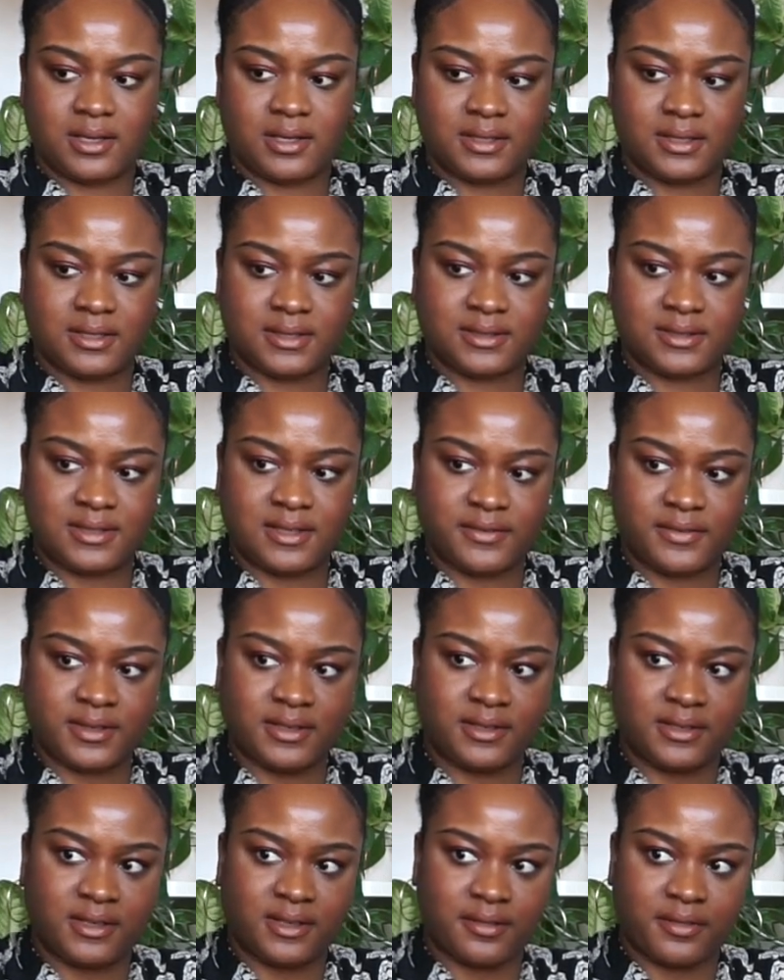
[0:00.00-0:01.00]
There's
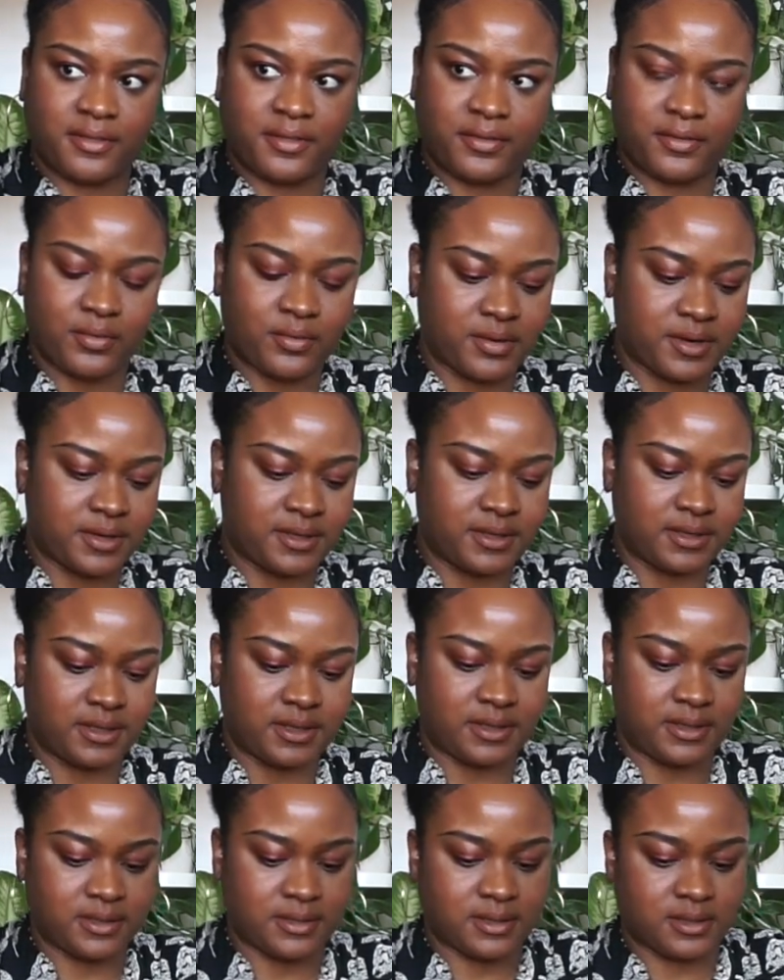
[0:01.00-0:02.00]
definitely a thorn in
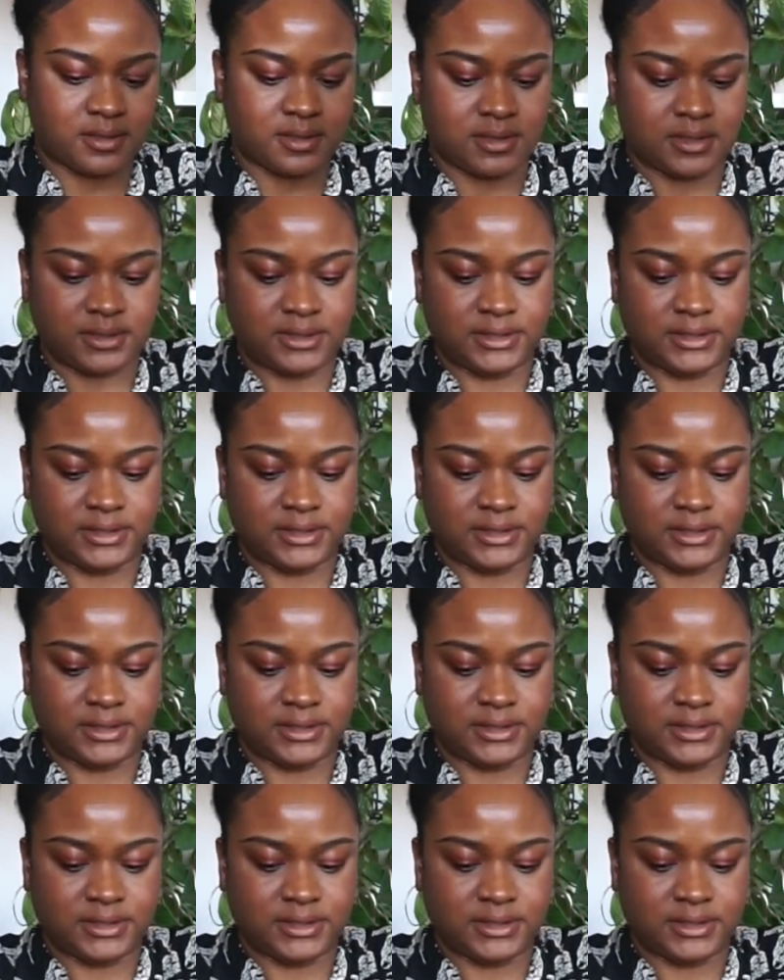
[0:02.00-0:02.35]
here.